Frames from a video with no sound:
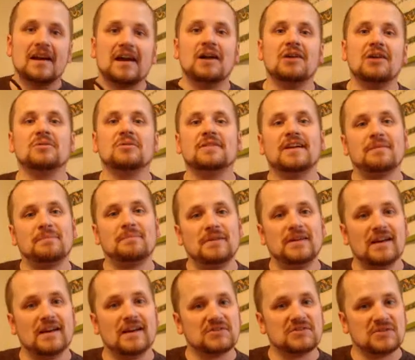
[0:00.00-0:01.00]
I will not
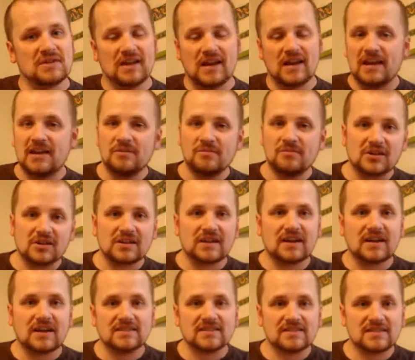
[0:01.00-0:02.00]
be entering any more
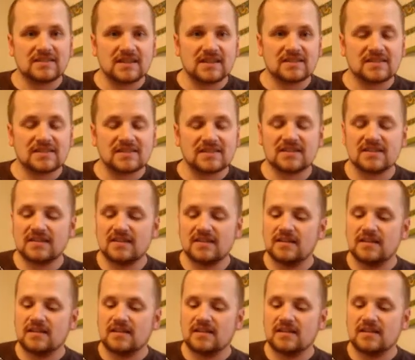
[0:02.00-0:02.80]
contests.